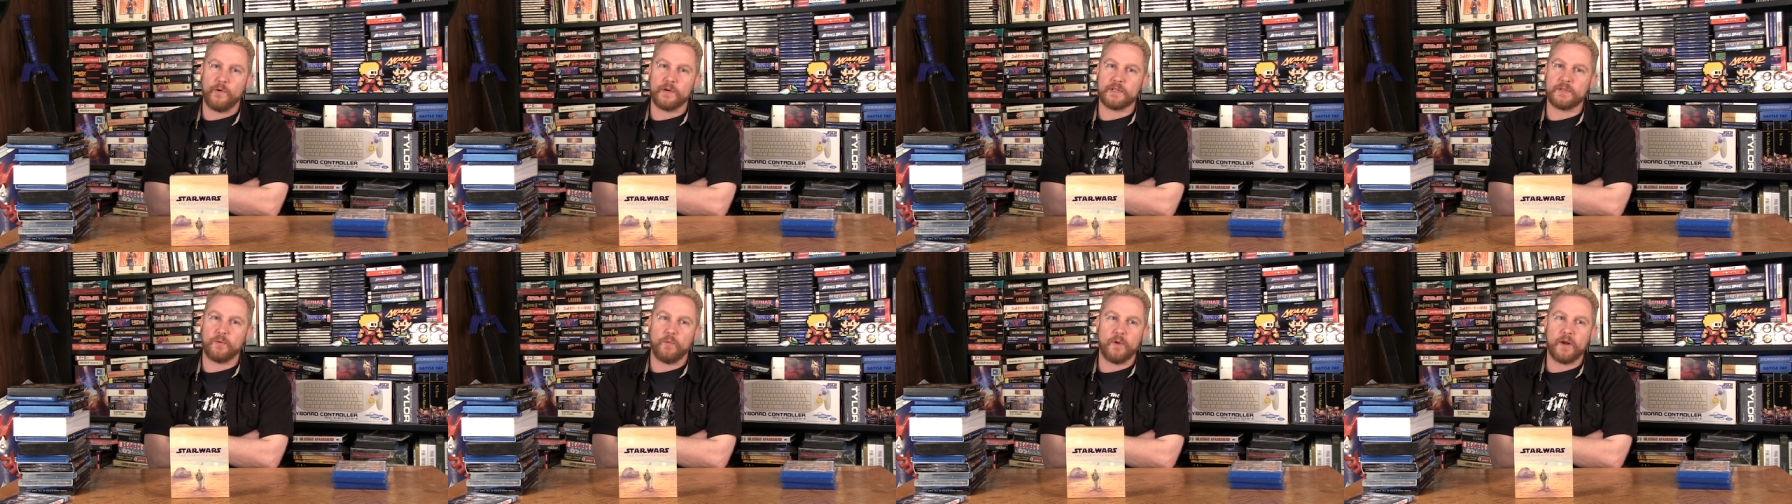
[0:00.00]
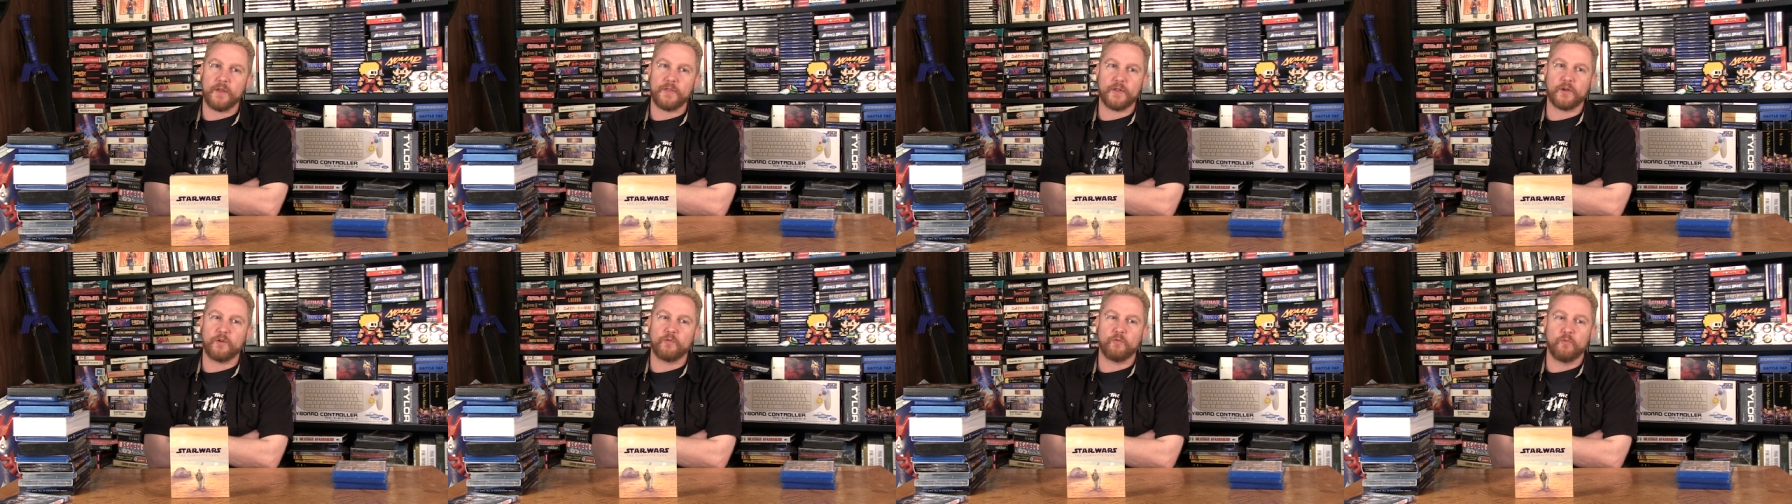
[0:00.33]
Wars, one
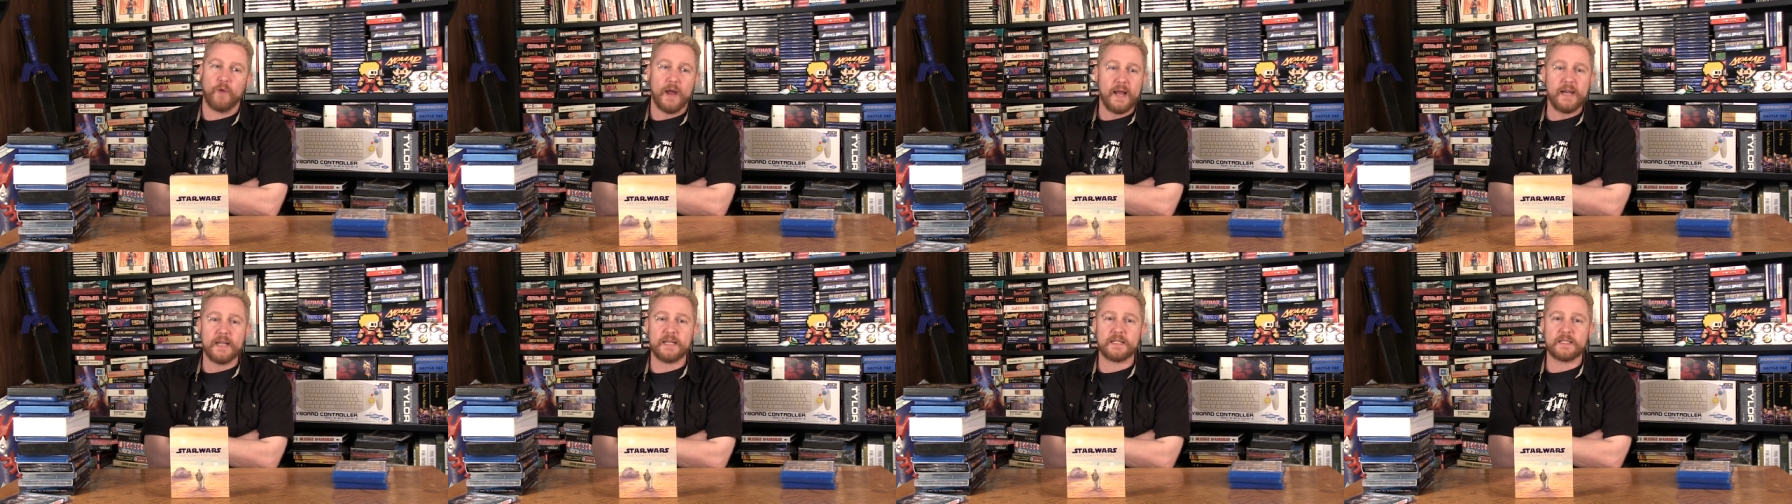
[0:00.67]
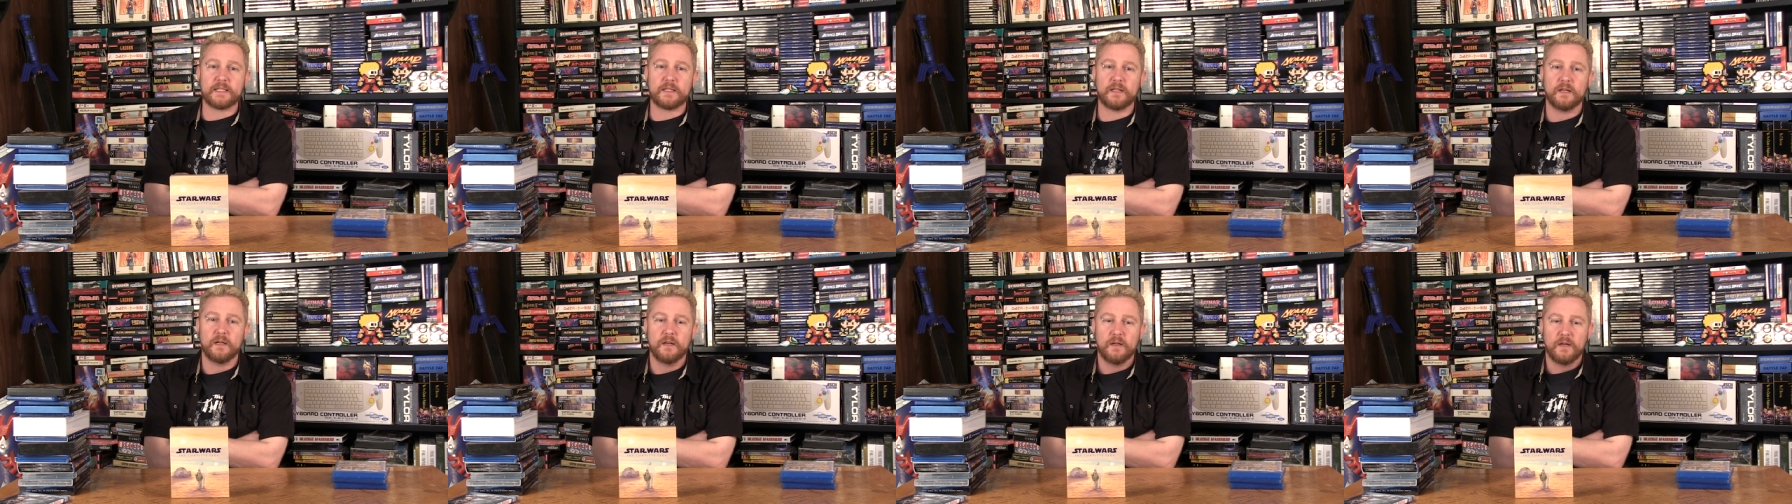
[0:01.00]
of the
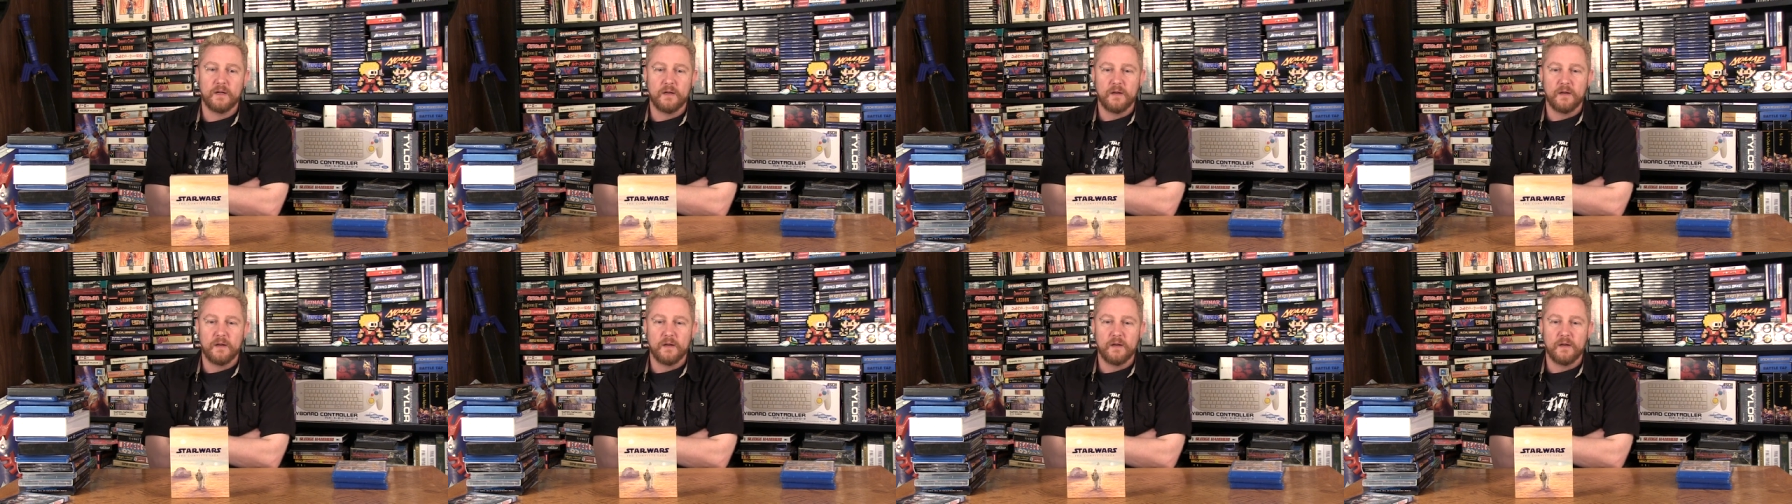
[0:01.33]
greatest